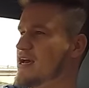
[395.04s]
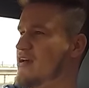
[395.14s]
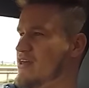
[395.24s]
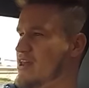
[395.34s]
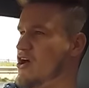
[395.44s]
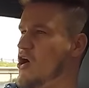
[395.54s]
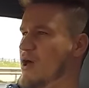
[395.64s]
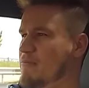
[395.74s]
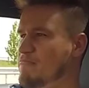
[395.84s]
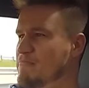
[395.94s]
and
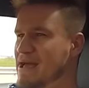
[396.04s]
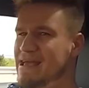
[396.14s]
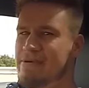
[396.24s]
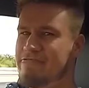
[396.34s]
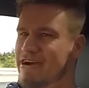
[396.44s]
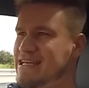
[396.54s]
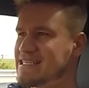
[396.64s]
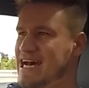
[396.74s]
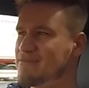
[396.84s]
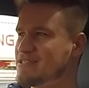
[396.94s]
then maybe
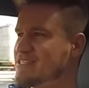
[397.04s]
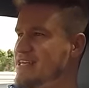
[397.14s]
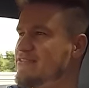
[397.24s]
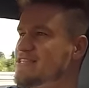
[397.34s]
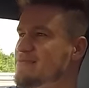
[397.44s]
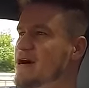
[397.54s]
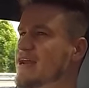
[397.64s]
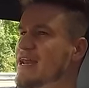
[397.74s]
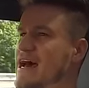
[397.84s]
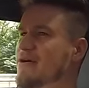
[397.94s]
raise it up to seventy
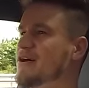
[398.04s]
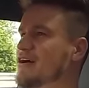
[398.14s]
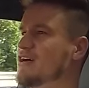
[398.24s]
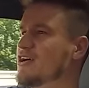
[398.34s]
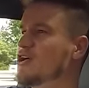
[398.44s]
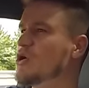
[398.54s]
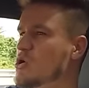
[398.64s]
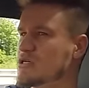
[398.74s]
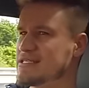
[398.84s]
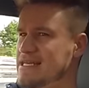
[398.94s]
mile an hour
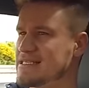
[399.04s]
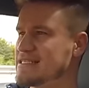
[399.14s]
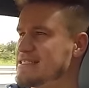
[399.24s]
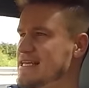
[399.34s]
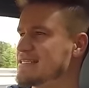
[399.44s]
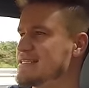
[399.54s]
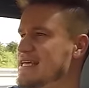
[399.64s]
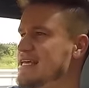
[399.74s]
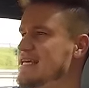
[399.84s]
or stick to sixty